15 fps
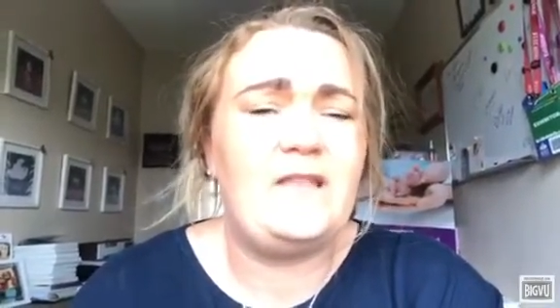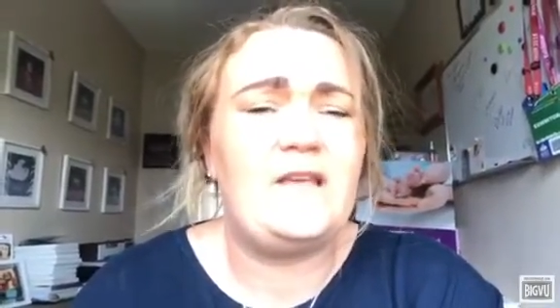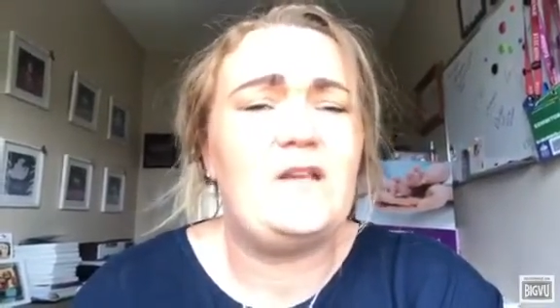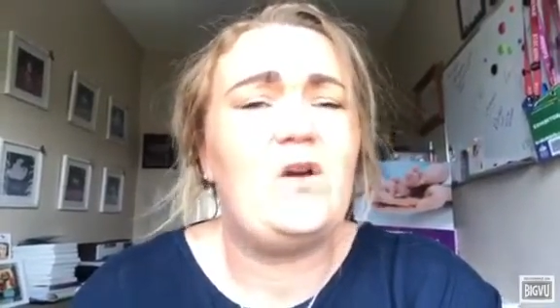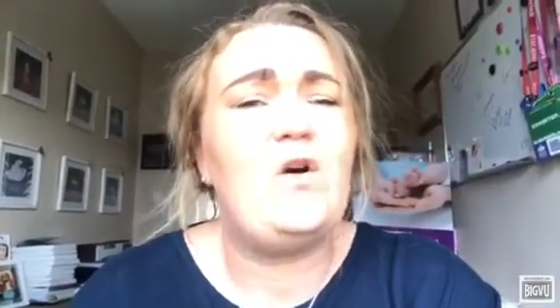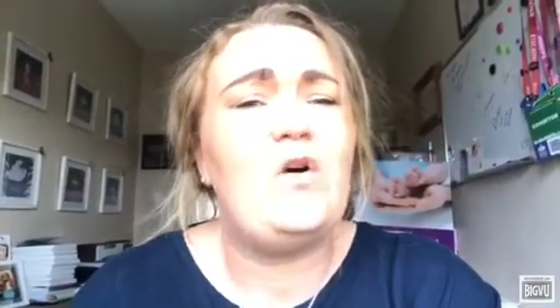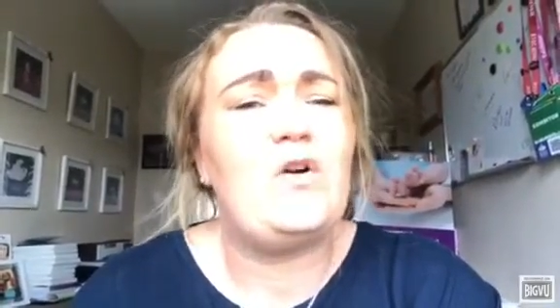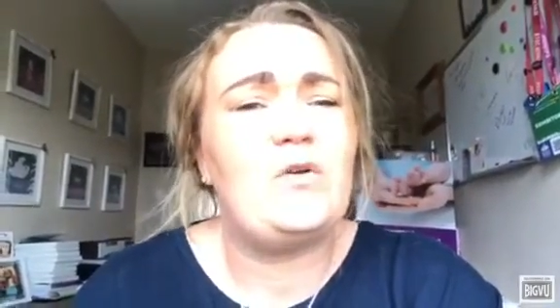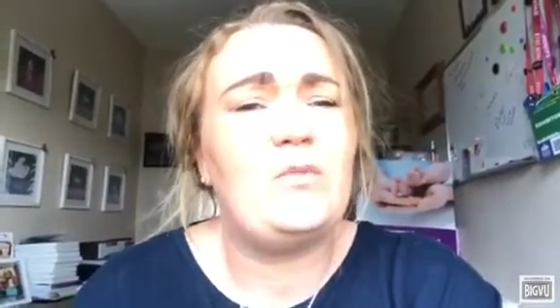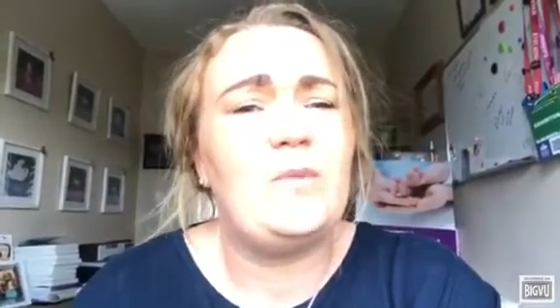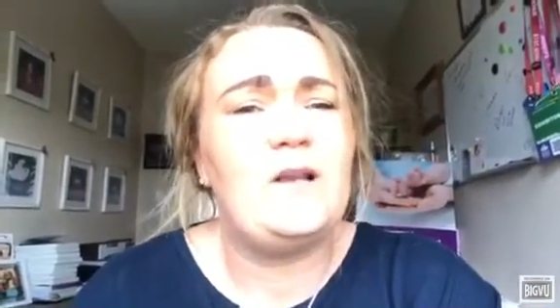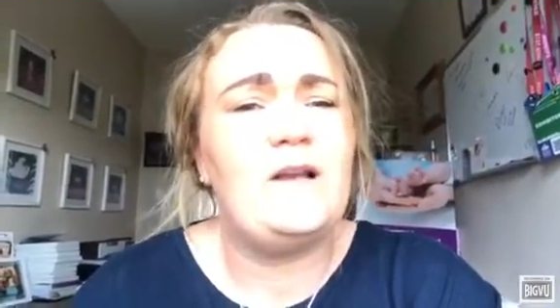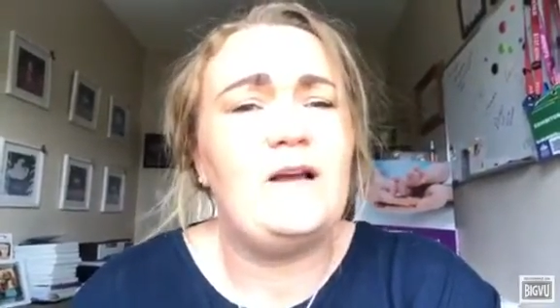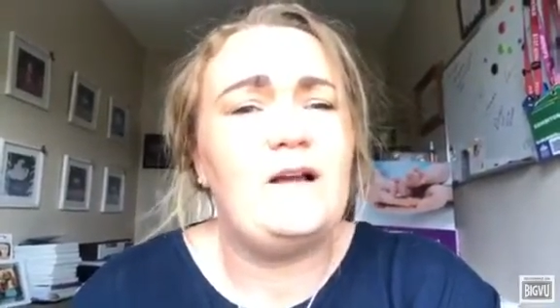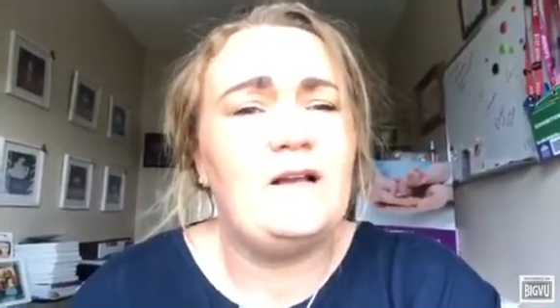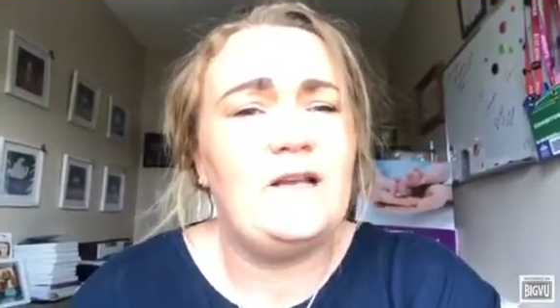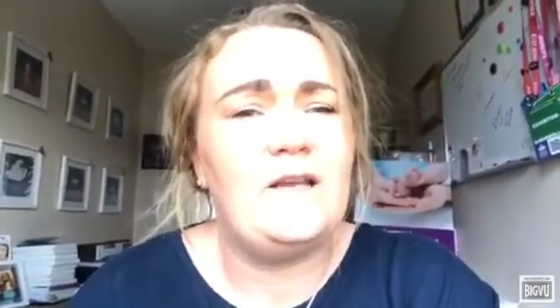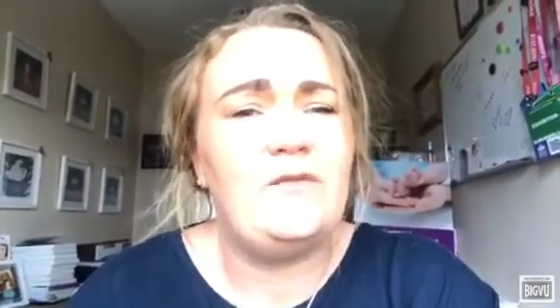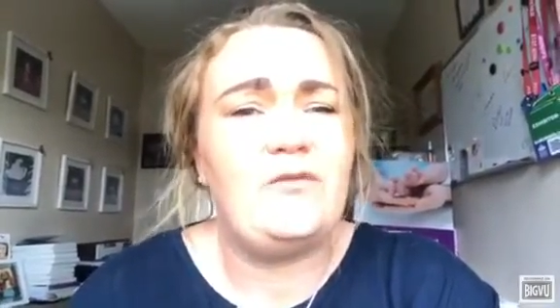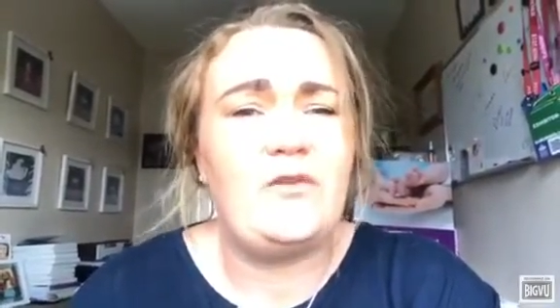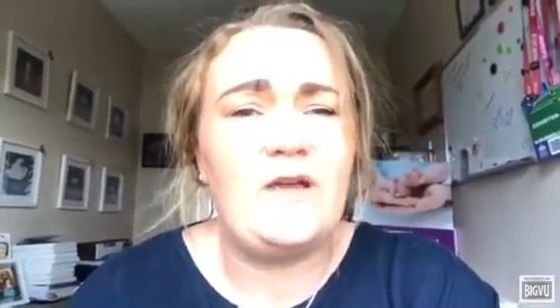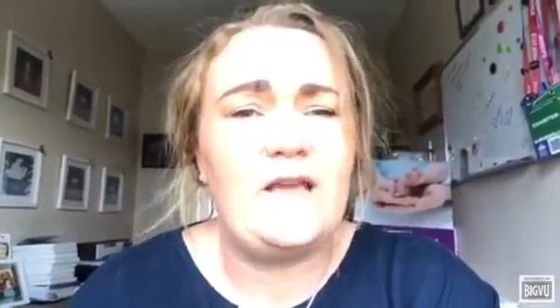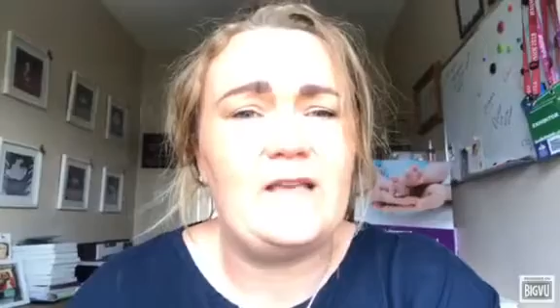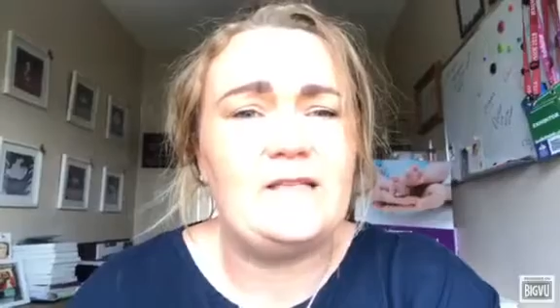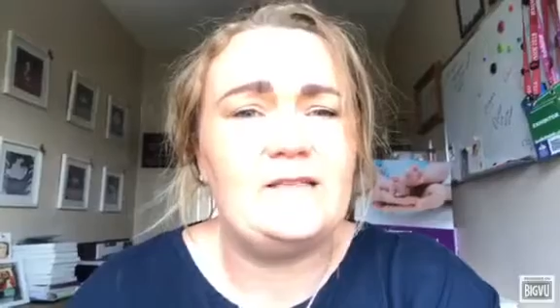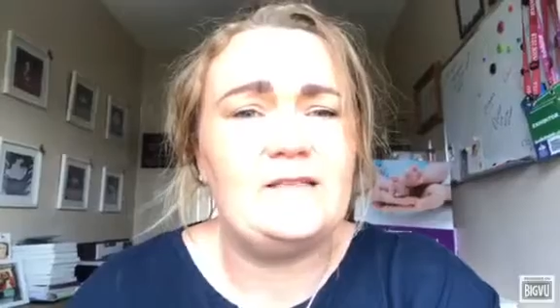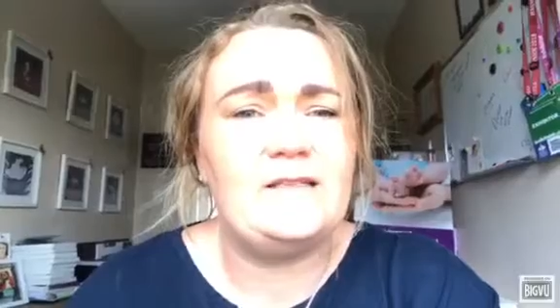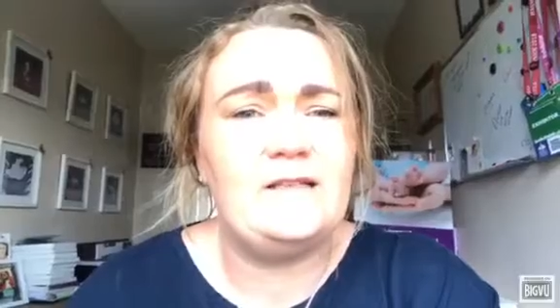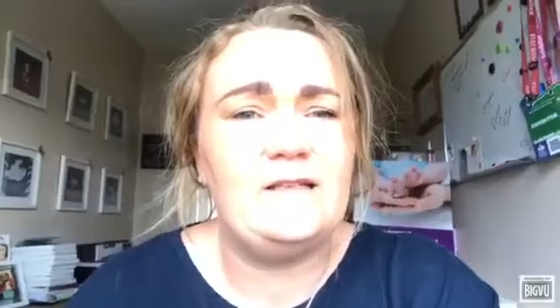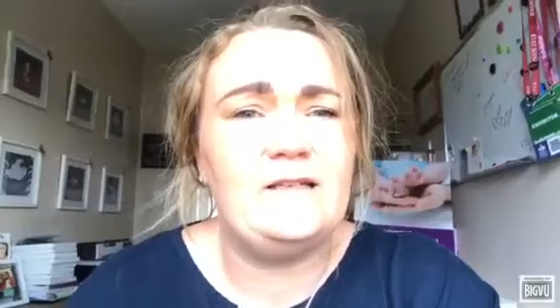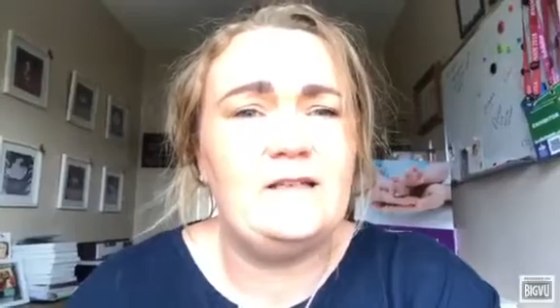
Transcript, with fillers: That horrible, ugly phrase.